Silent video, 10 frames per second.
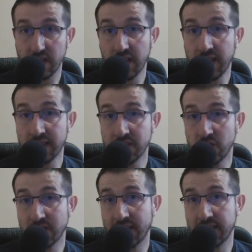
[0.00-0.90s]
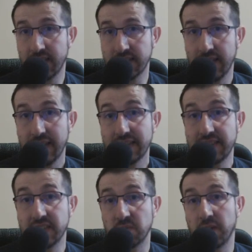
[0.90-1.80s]
And just like that,
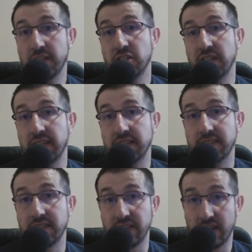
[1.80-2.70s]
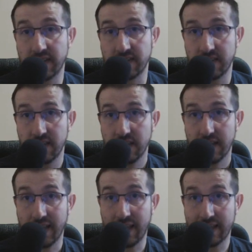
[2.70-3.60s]
this match is done.
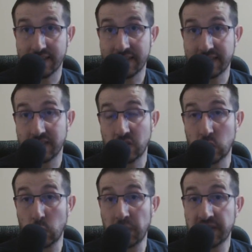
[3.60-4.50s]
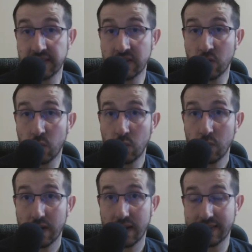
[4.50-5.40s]
And it's
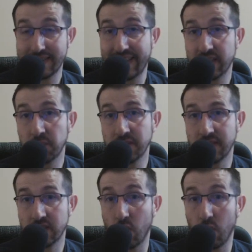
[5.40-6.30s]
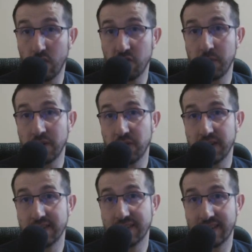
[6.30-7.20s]
3-0. That means that all of my
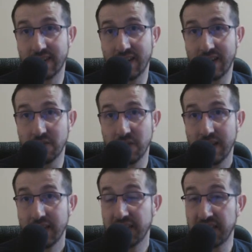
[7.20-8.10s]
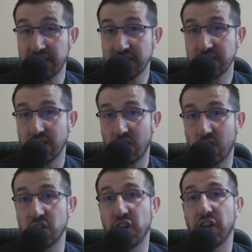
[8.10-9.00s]
fighters are alive, his
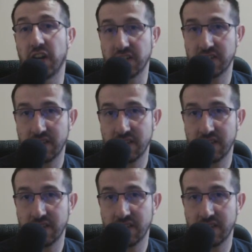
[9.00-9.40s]
are not.